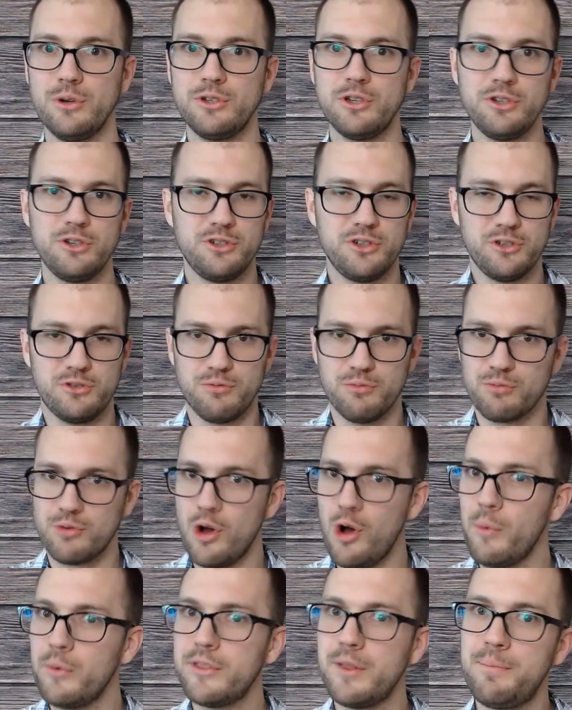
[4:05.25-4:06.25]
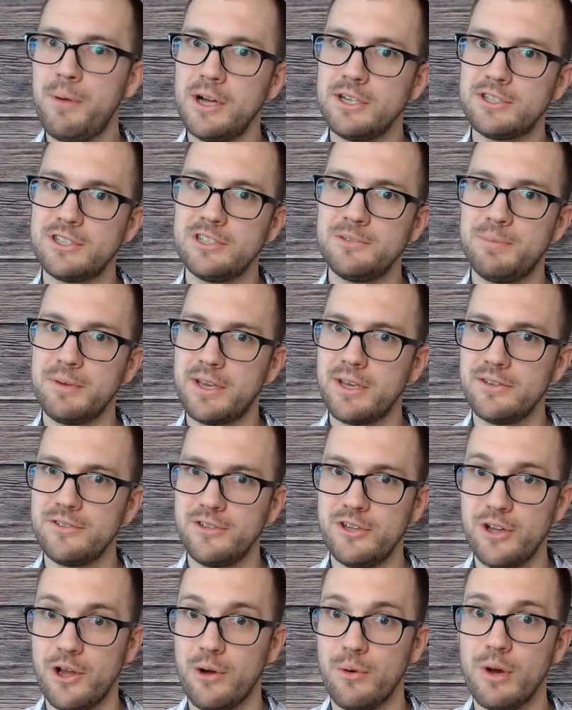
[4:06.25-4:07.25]
she should just roll with the punches because,
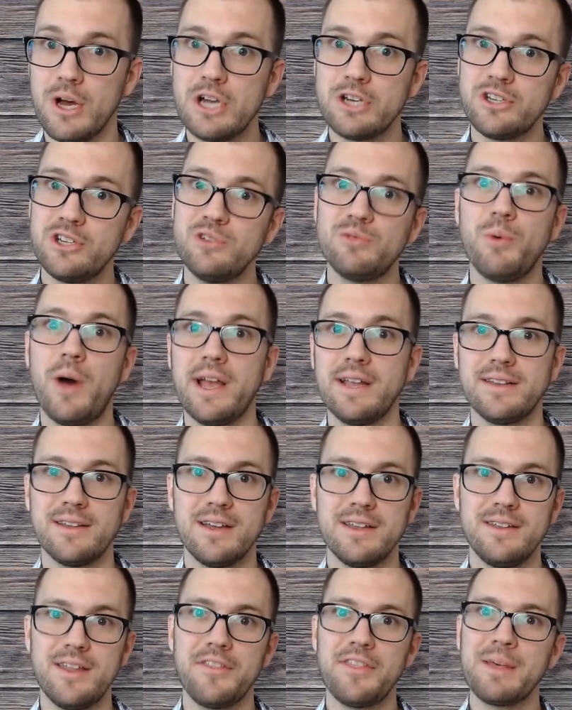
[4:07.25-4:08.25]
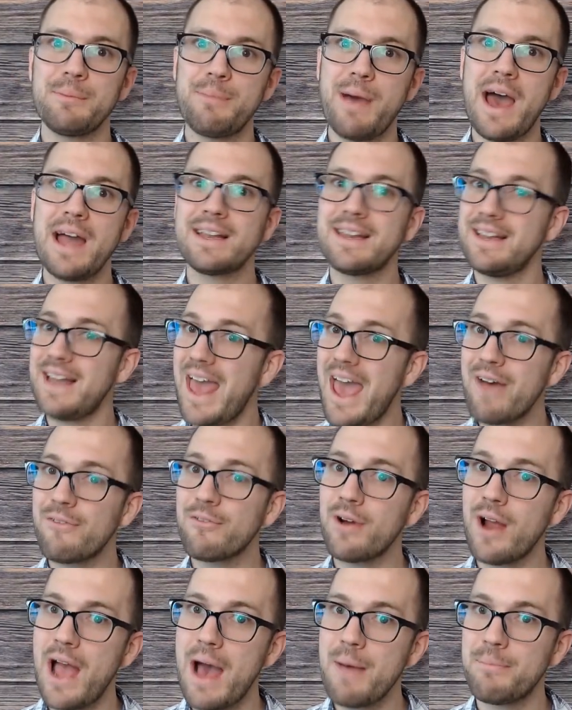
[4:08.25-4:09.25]
you know, she's white. Nothing bad can
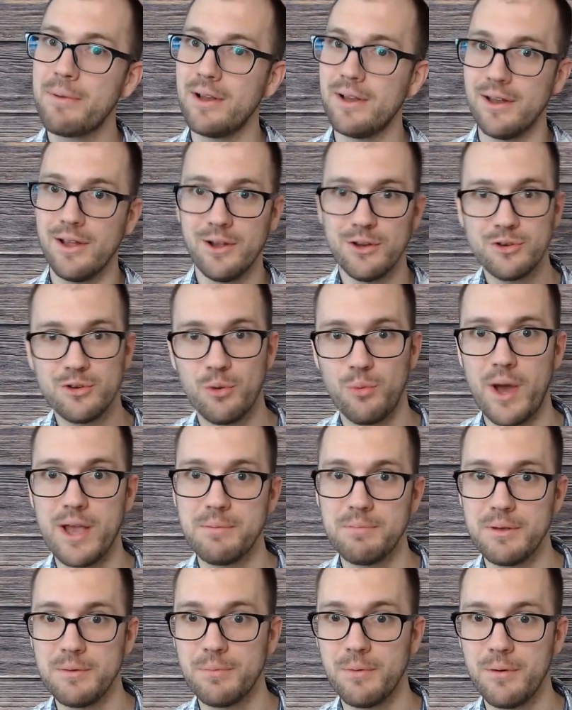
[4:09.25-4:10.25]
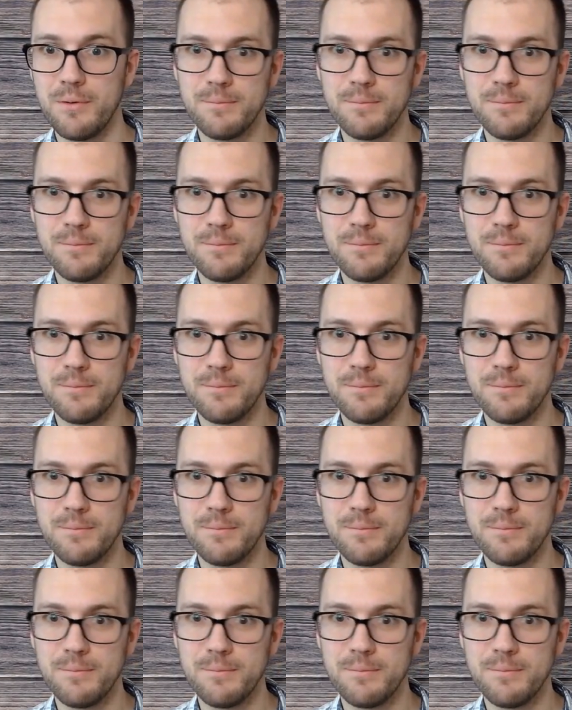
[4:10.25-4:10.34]
ever happen to white people.